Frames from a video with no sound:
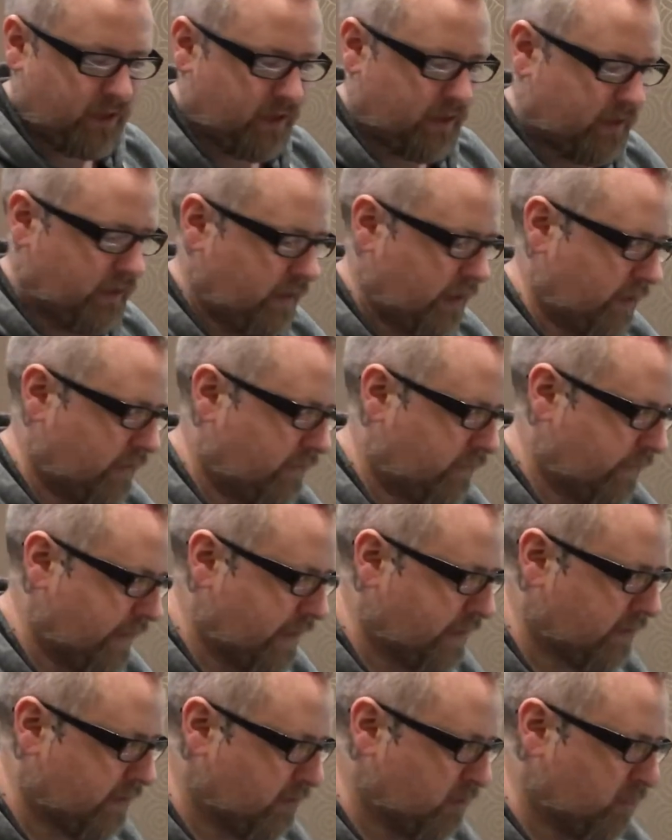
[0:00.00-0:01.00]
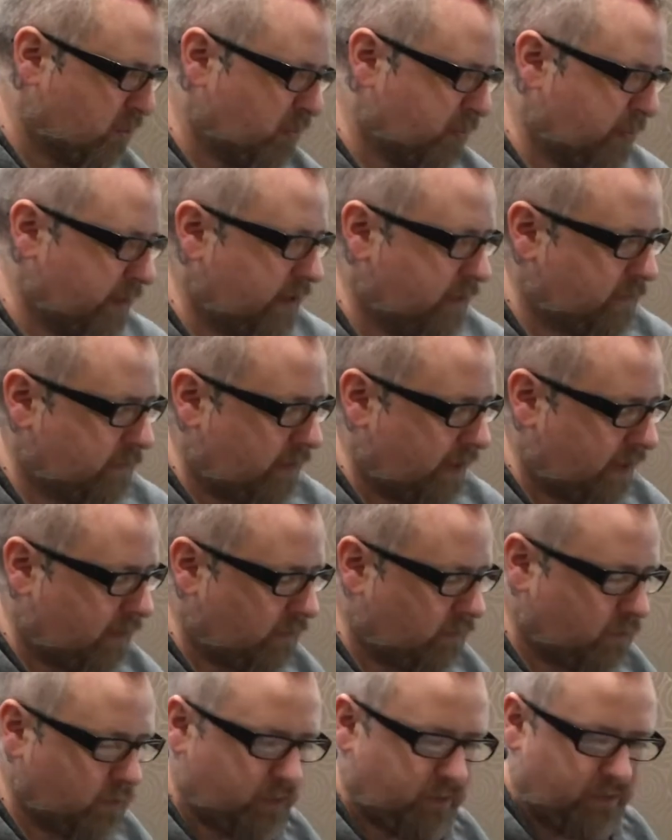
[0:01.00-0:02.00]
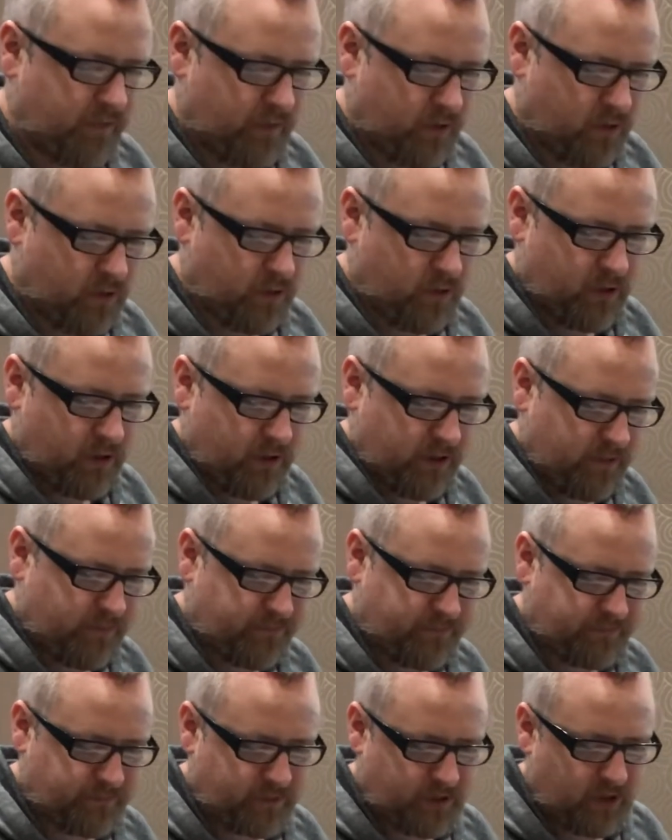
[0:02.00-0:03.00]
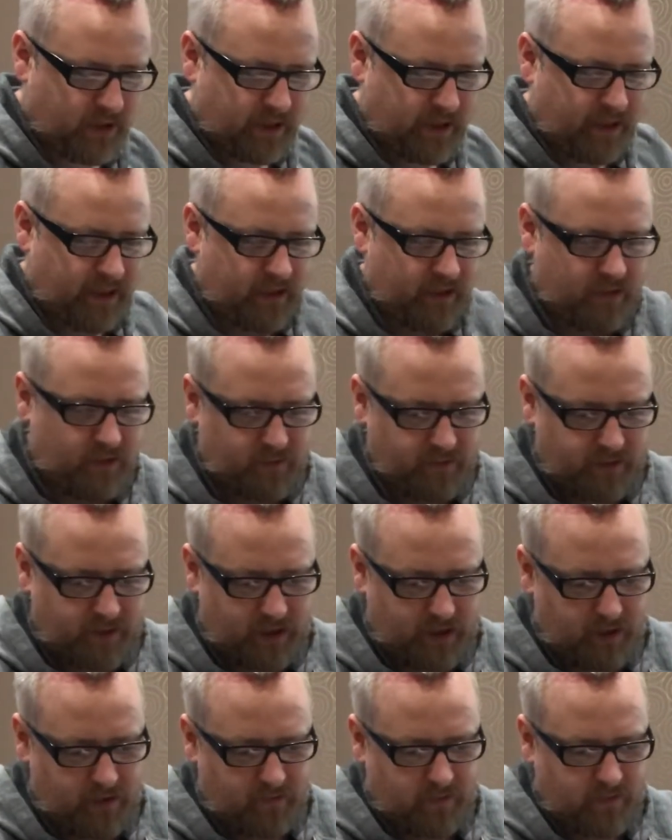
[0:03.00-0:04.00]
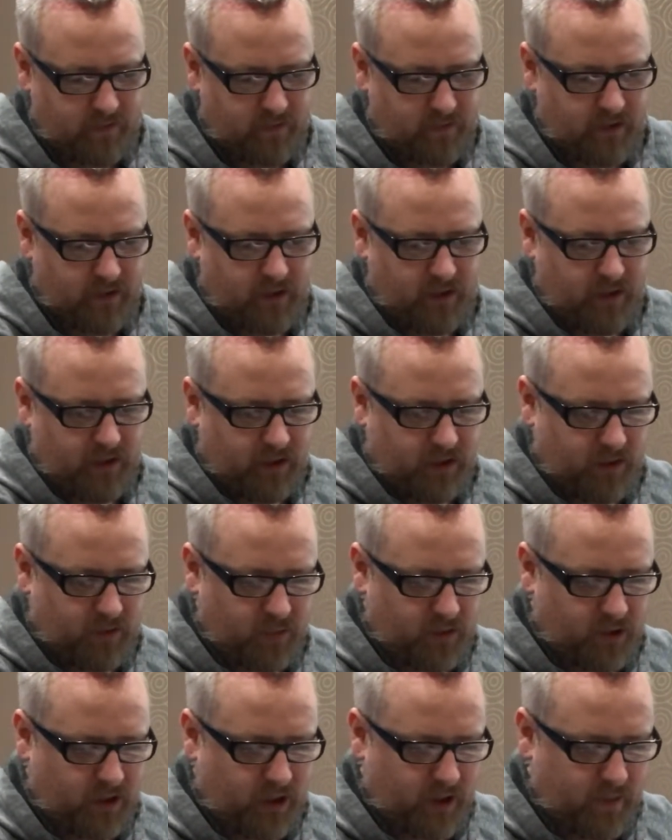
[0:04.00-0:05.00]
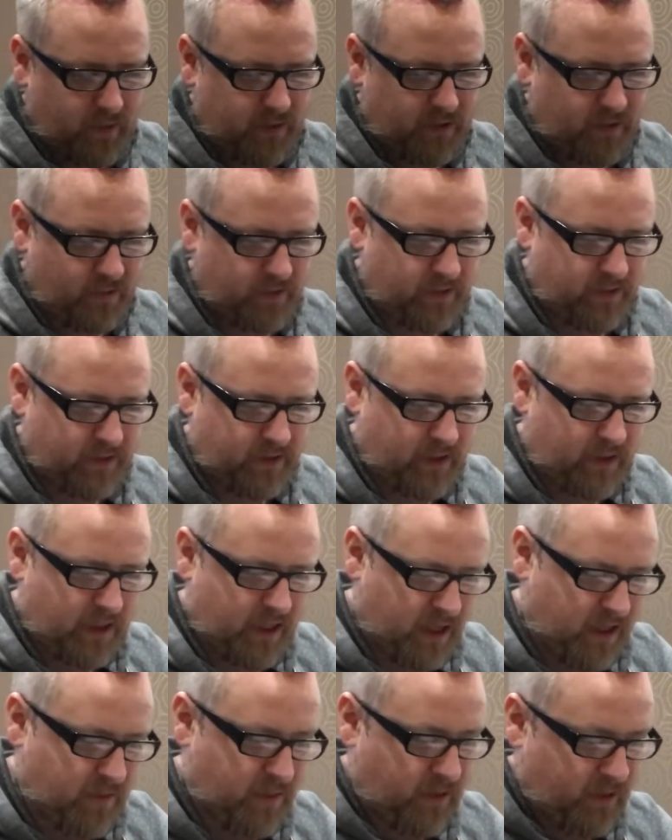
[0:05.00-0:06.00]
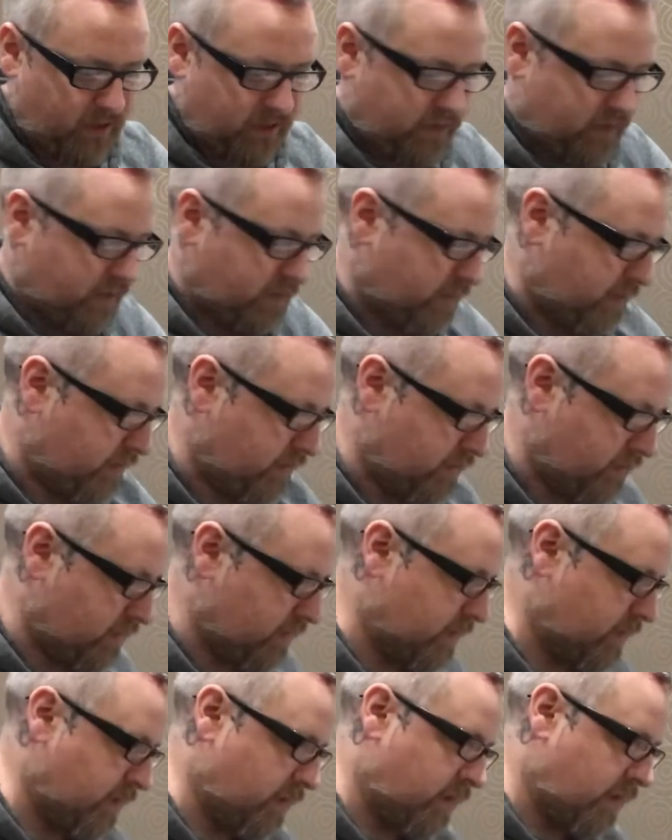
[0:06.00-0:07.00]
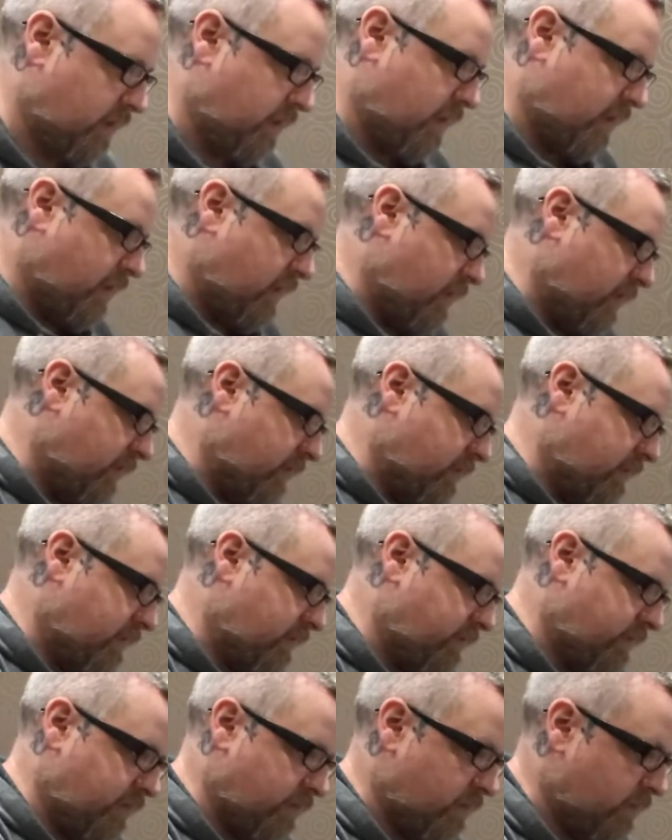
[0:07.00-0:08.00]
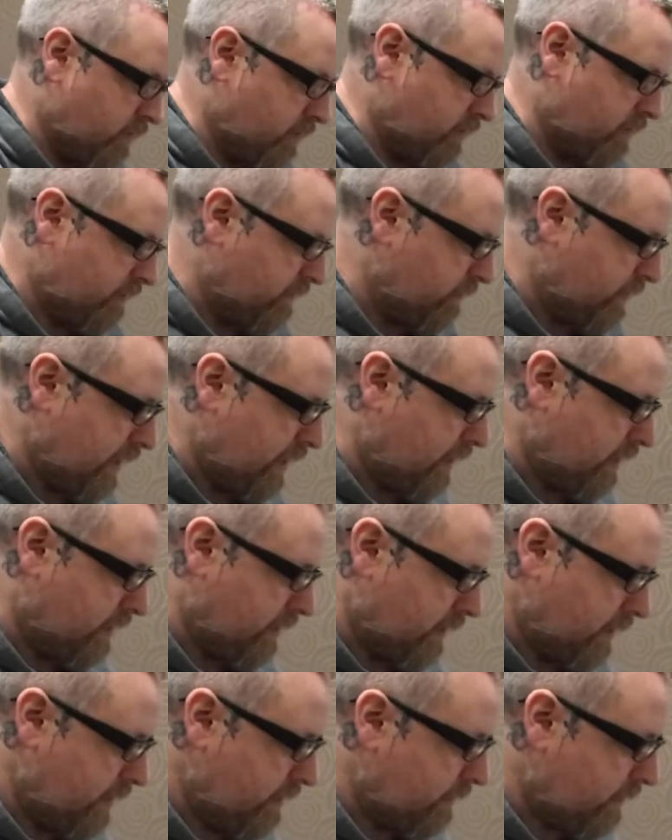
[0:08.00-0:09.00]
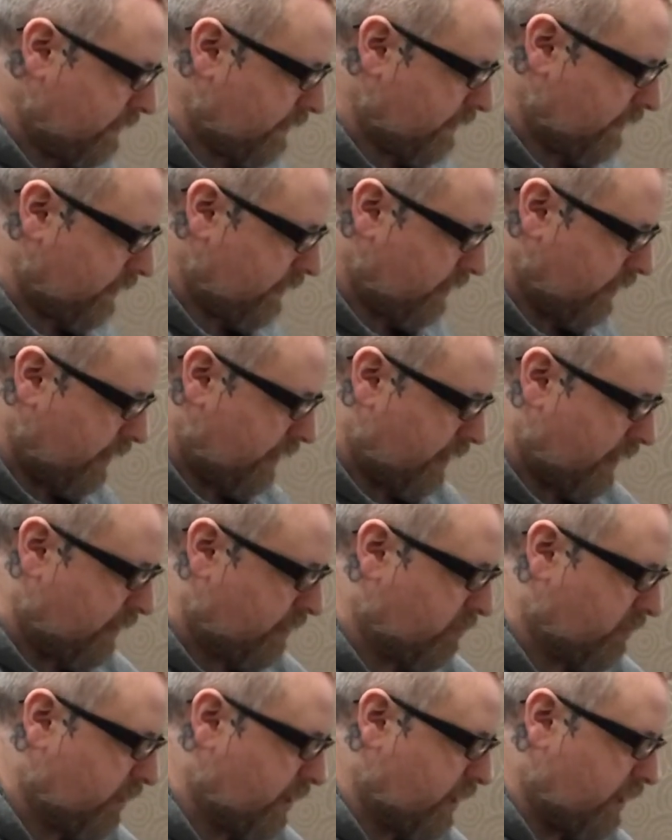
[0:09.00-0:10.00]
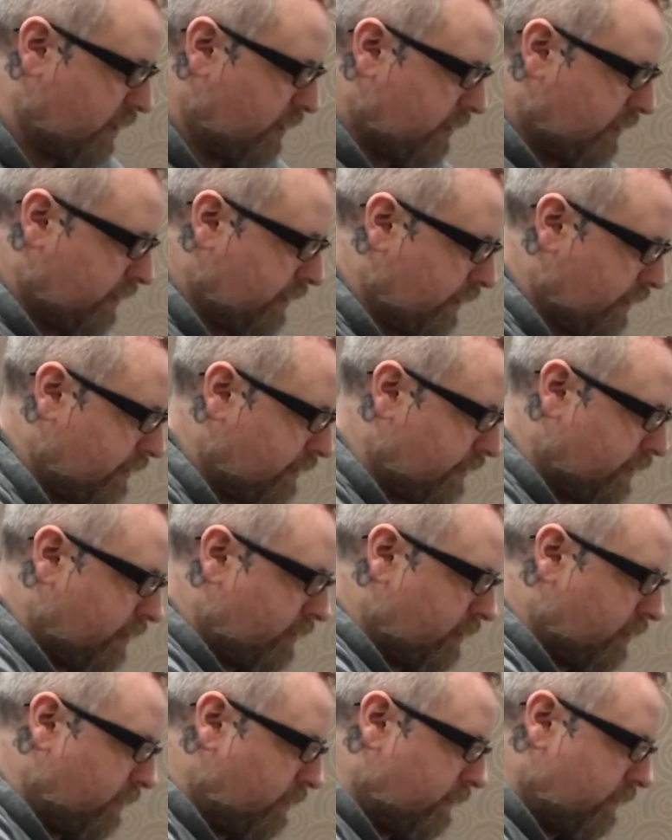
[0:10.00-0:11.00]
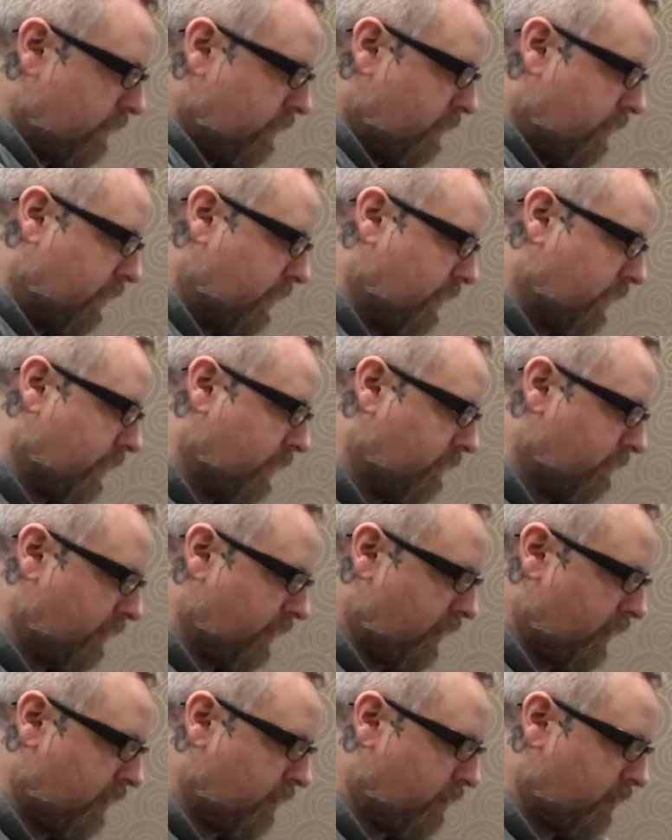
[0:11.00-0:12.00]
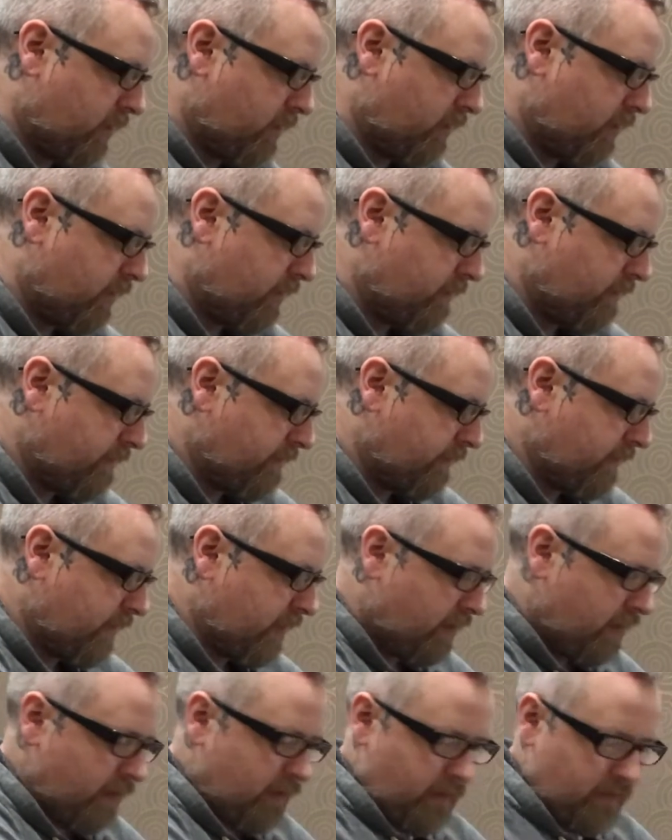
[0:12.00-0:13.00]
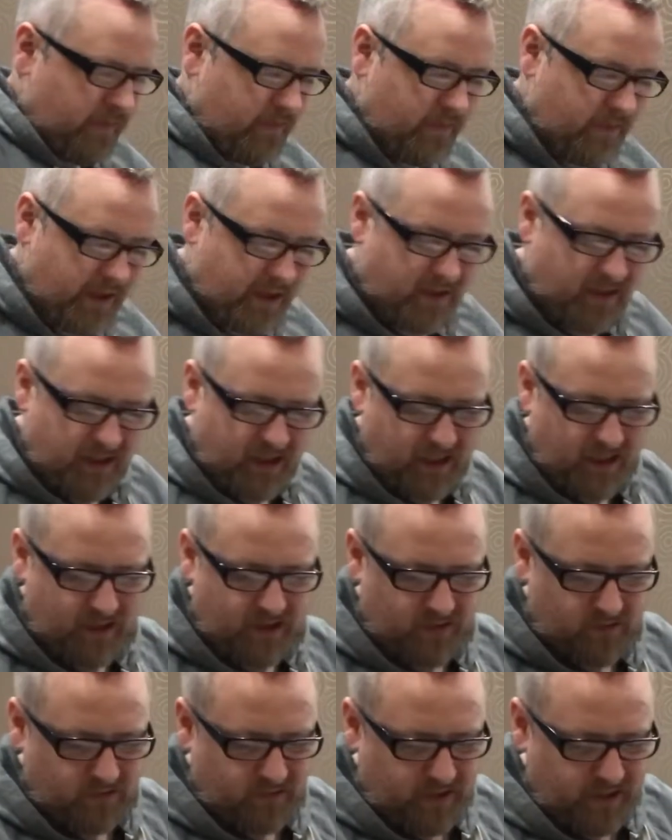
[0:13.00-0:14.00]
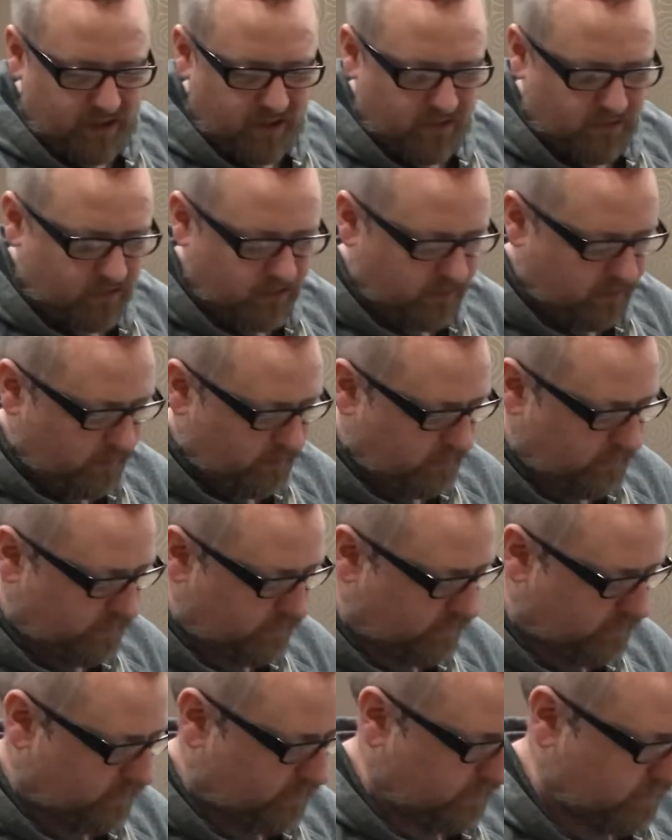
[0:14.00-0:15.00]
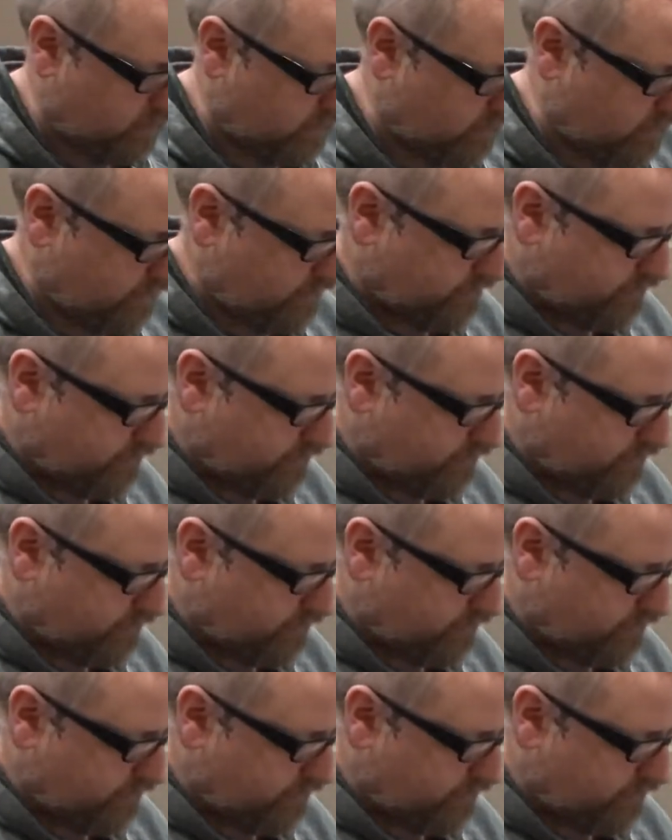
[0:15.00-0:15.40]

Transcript: like fancy boot build with like a wooden floor and all that kind of stuff. The more common stuff you see. A, because it's been done 400 million times, and B, like I said in the other video, I kind of want to keep it all fairly kind of OE looking. So